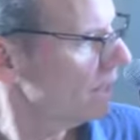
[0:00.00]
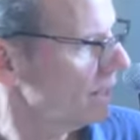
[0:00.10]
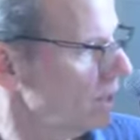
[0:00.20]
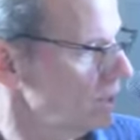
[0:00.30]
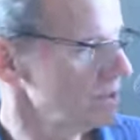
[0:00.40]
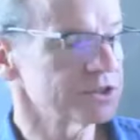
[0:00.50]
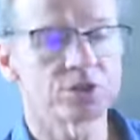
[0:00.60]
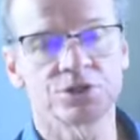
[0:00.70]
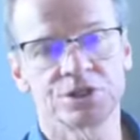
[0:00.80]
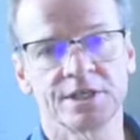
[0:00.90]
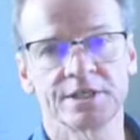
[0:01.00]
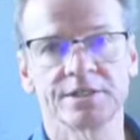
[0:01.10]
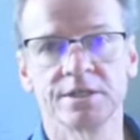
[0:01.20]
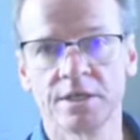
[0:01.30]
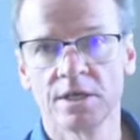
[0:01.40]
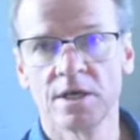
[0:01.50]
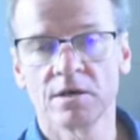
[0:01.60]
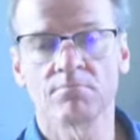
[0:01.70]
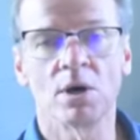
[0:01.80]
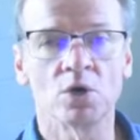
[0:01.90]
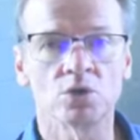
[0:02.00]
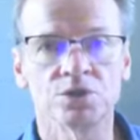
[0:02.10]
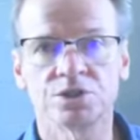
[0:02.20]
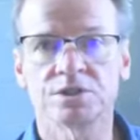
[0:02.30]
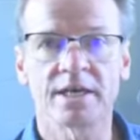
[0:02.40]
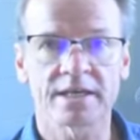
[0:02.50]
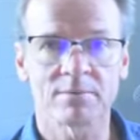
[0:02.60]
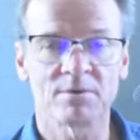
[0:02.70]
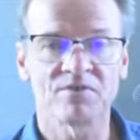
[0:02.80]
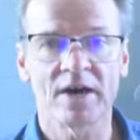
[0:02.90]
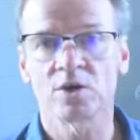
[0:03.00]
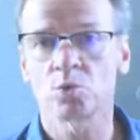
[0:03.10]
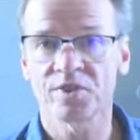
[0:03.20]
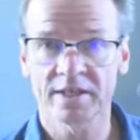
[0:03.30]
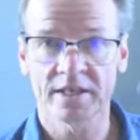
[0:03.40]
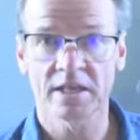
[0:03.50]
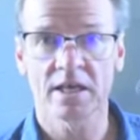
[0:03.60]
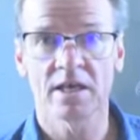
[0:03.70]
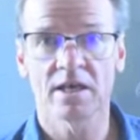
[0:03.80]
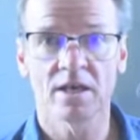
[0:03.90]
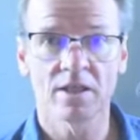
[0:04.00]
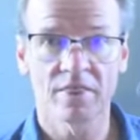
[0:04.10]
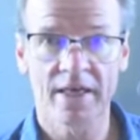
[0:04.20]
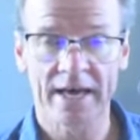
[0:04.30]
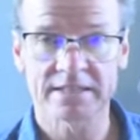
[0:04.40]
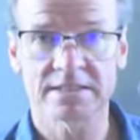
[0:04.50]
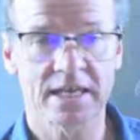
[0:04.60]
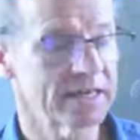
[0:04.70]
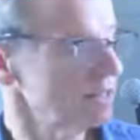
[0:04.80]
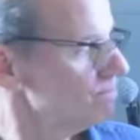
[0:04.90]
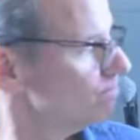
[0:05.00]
and all the associated modes that can be found within that scale.